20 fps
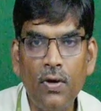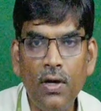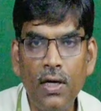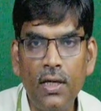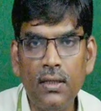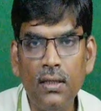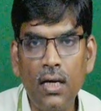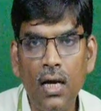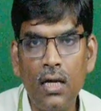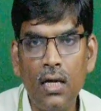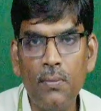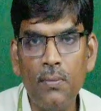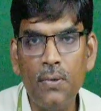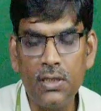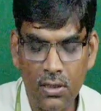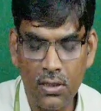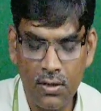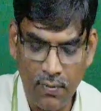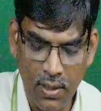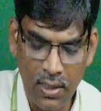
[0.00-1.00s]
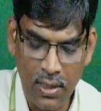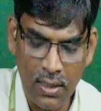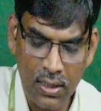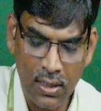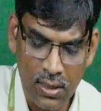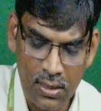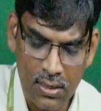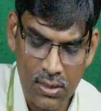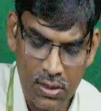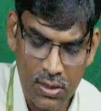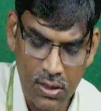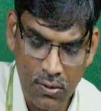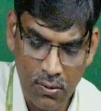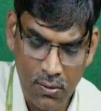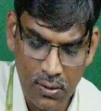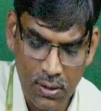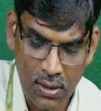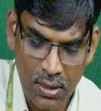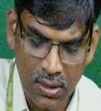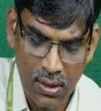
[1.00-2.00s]
winding. Armature winding is
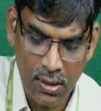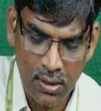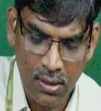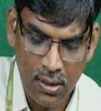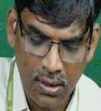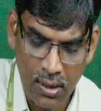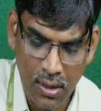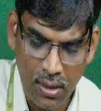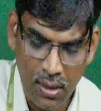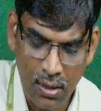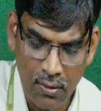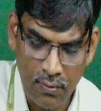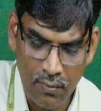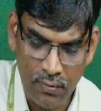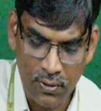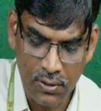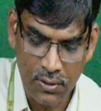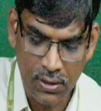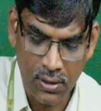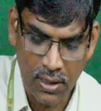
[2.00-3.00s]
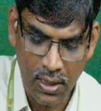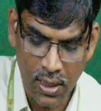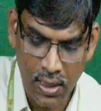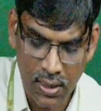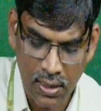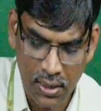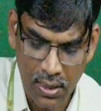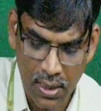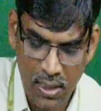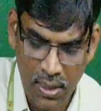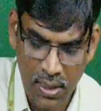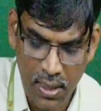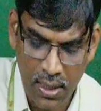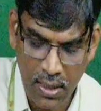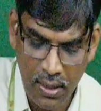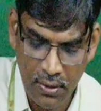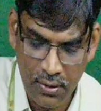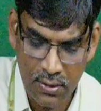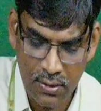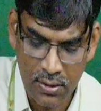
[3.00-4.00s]
denoted with A and
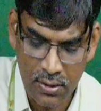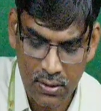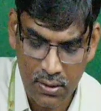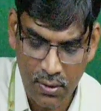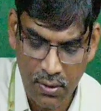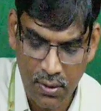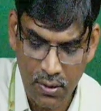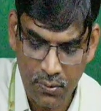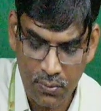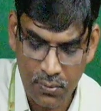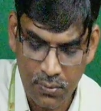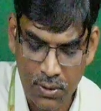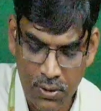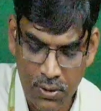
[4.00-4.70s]
AA. This is the two